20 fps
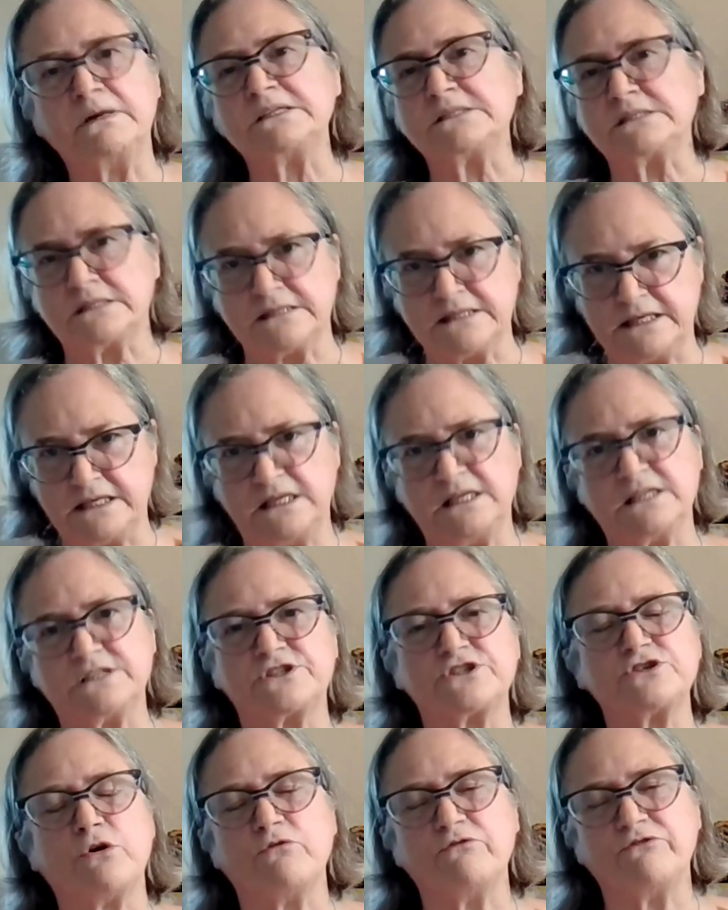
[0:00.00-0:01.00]
muslin.
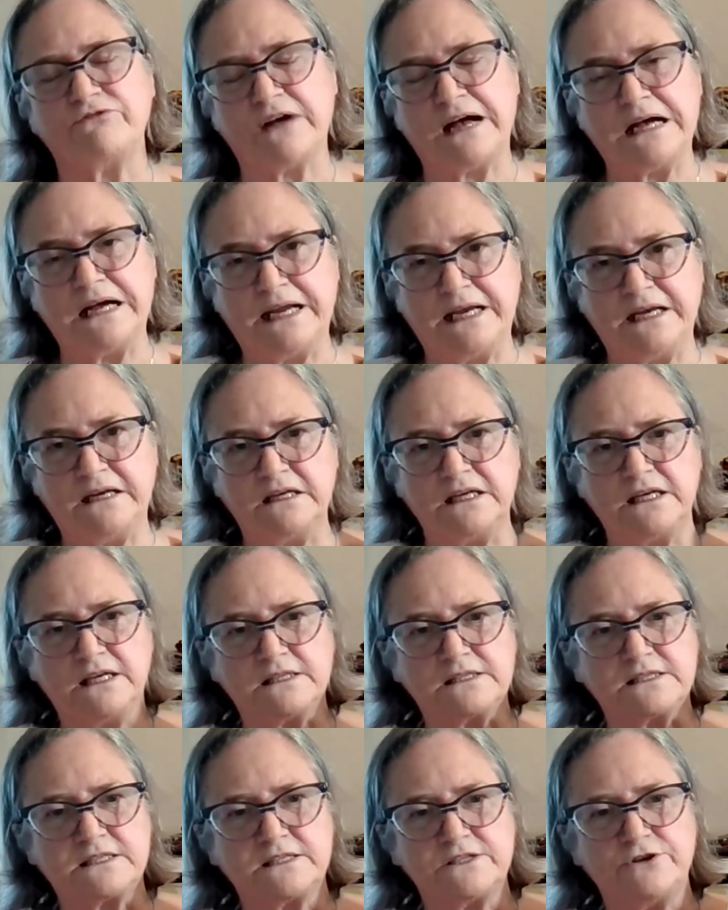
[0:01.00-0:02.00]
It's so fine.
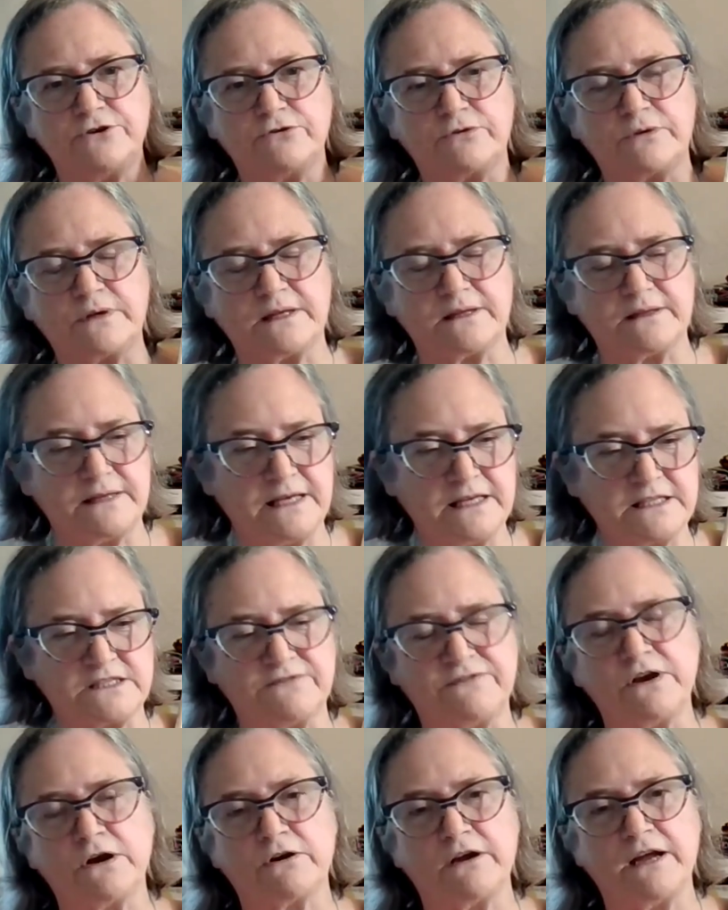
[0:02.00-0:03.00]

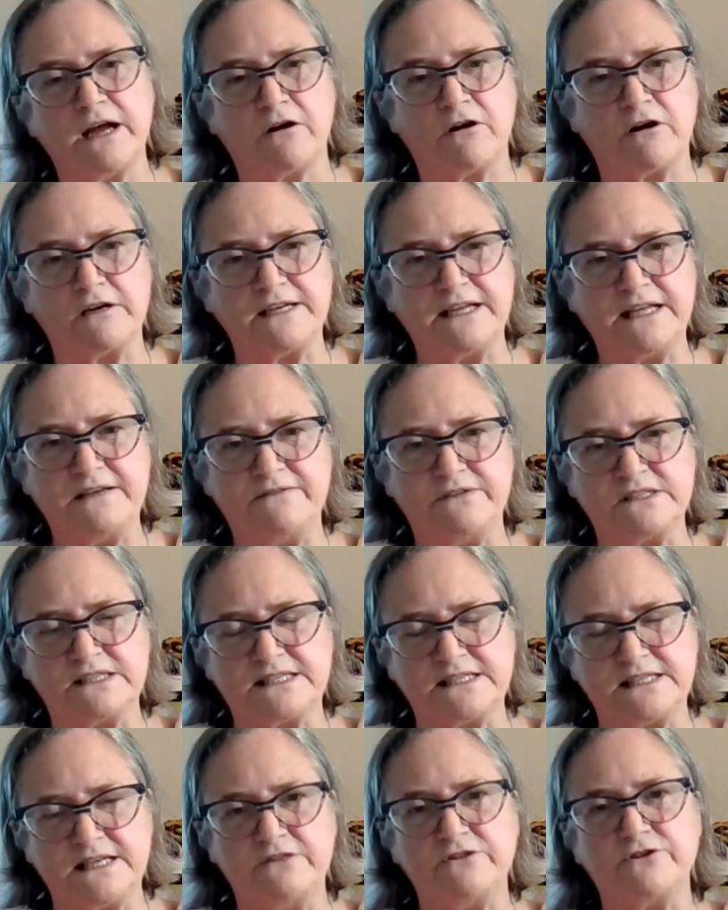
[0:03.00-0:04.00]
It's very hard to
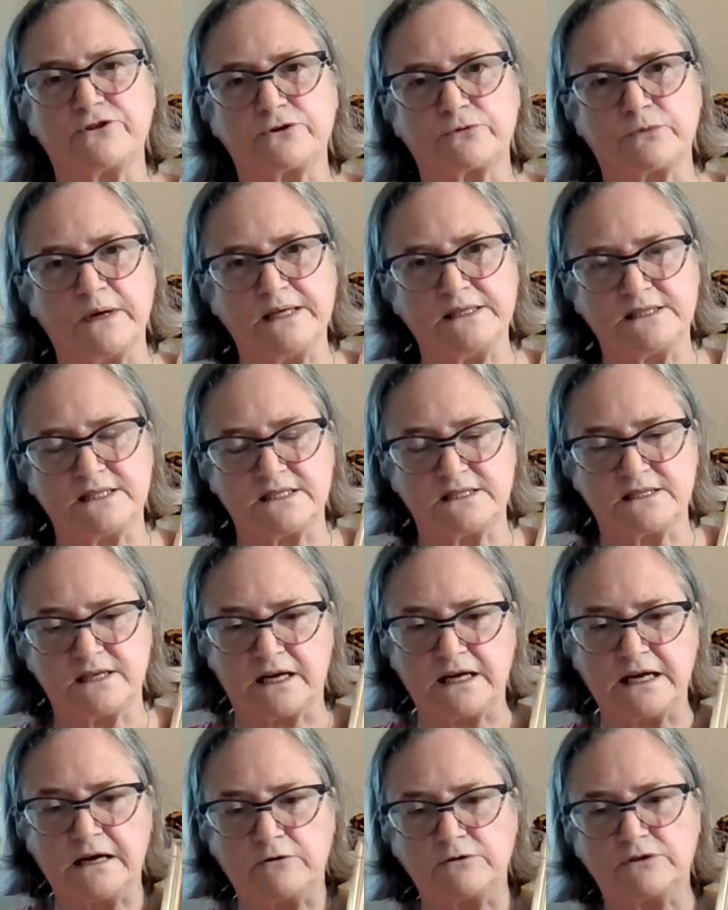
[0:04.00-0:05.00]
even see the threads
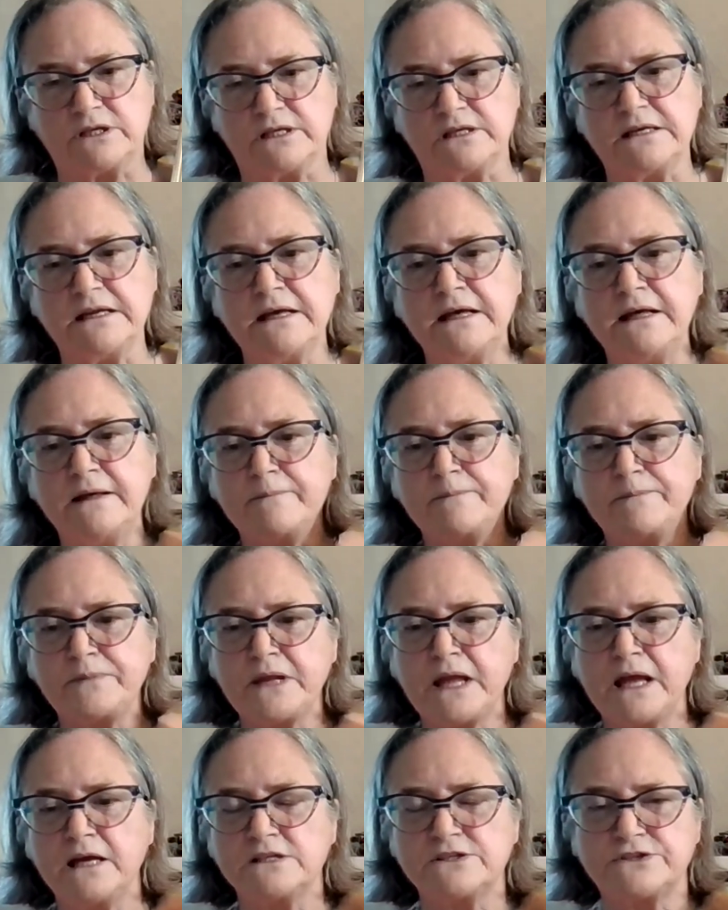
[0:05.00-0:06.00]
to count it.
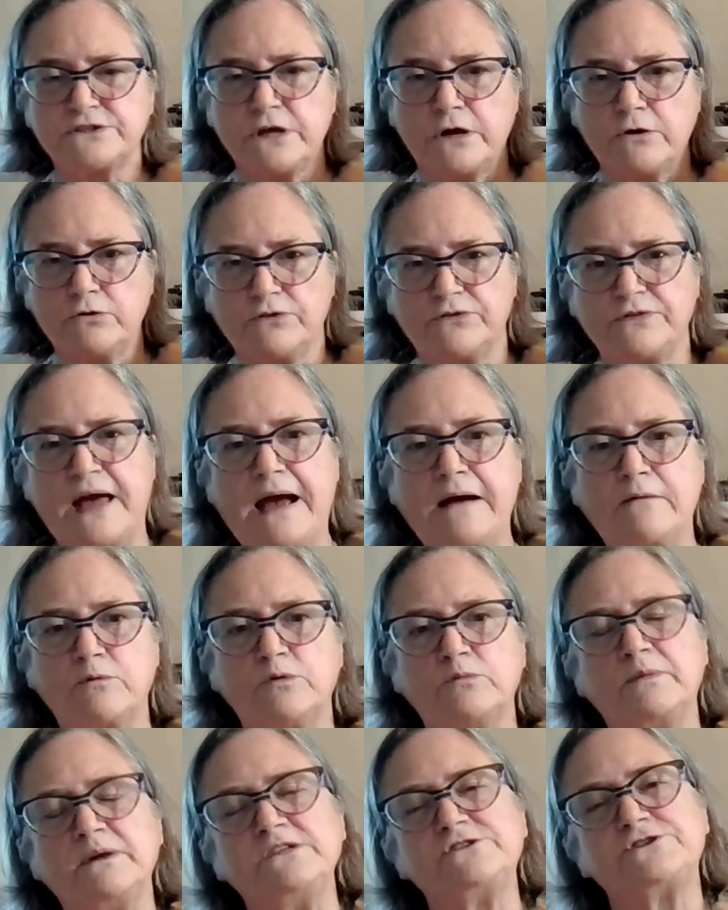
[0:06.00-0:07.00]
So
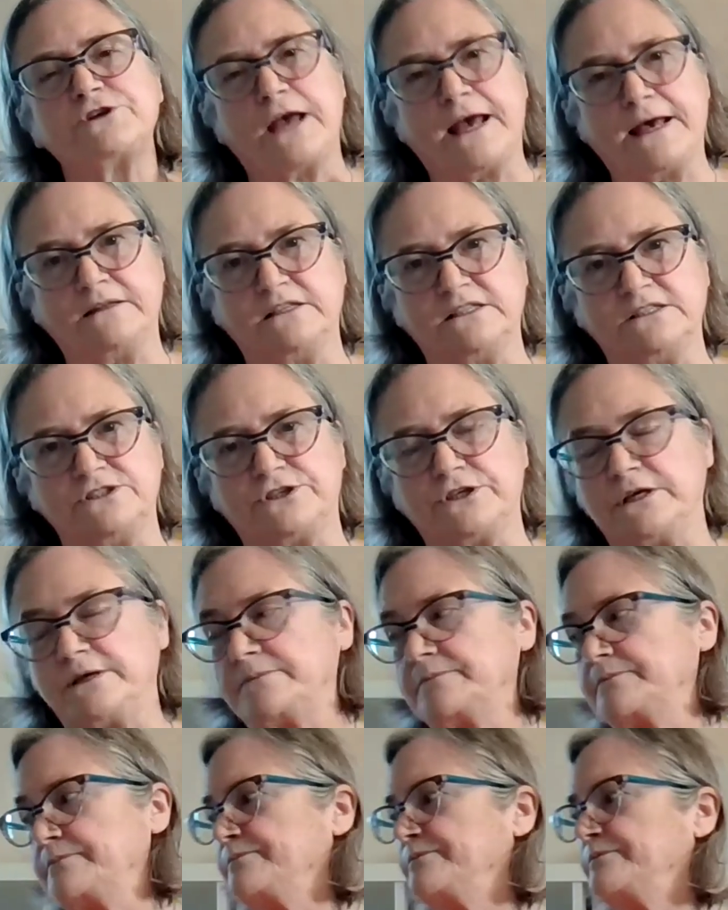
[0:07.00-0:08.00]
that will be
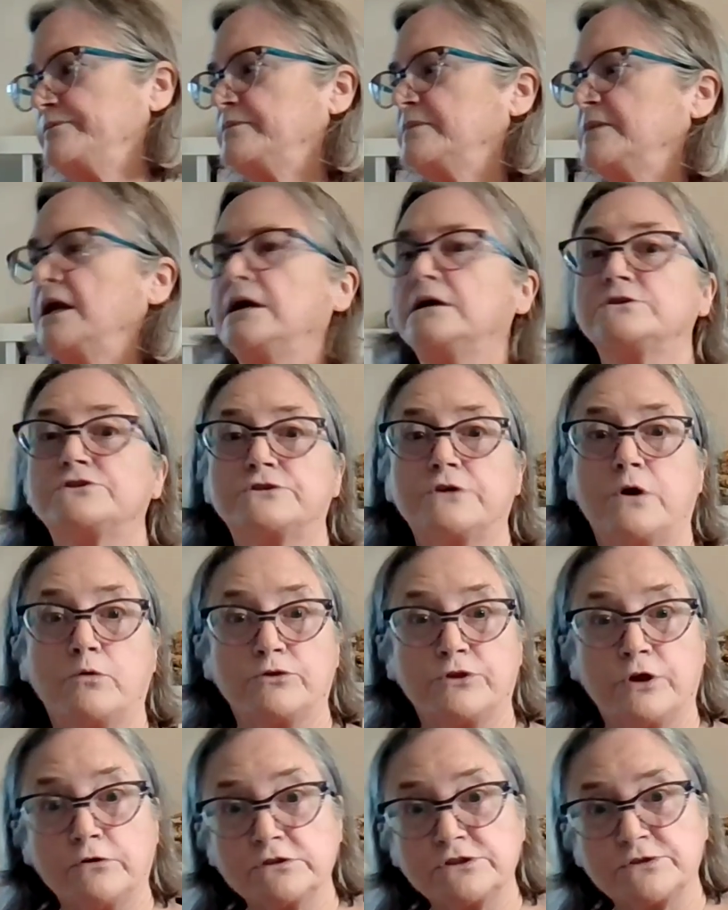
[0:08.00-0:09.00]
challenging.
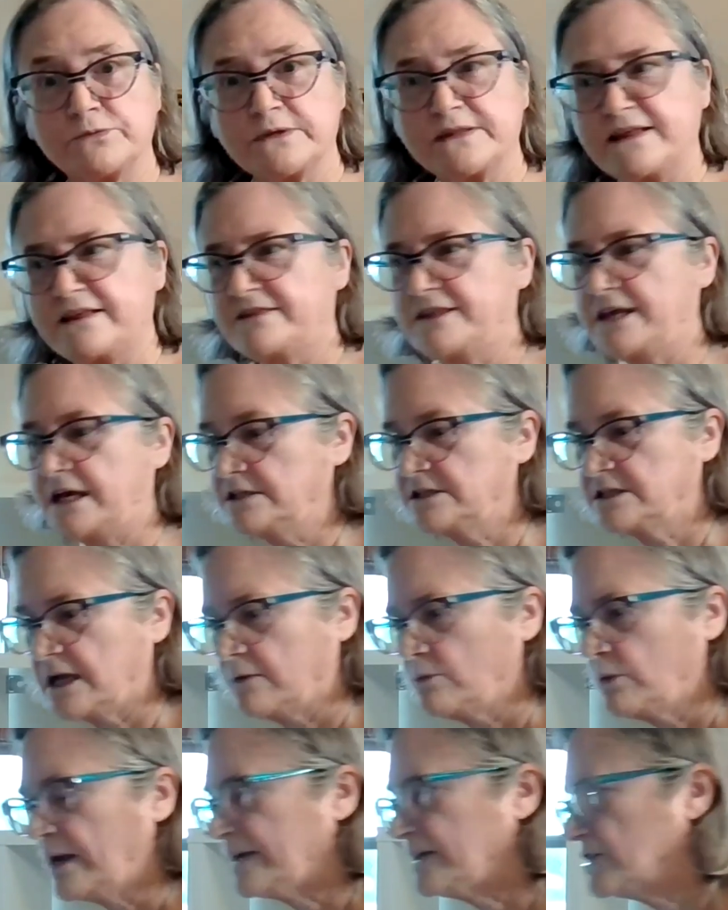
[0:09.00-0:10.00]
So those were the things
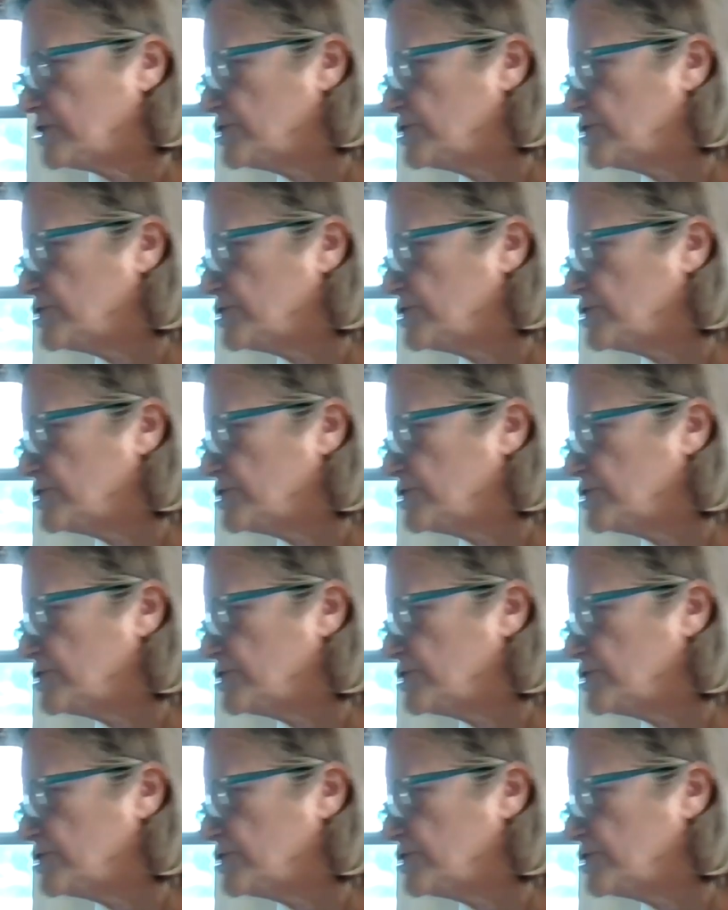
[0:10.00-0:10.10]
I